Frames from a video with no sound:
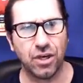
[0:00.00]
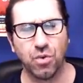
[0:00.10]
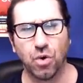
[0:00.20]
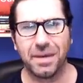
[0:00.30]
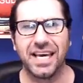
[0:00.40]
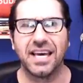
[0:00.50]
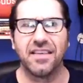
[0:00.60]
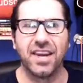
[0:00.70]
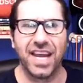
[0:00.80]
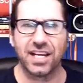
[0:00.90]
you will be
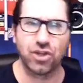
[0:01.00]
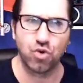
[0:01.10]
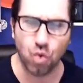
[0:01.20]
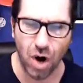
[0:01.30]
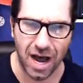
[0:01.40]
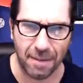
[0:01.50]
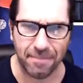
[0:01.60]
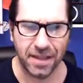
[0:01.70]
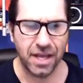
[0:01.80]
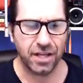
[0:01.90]
in the next drop.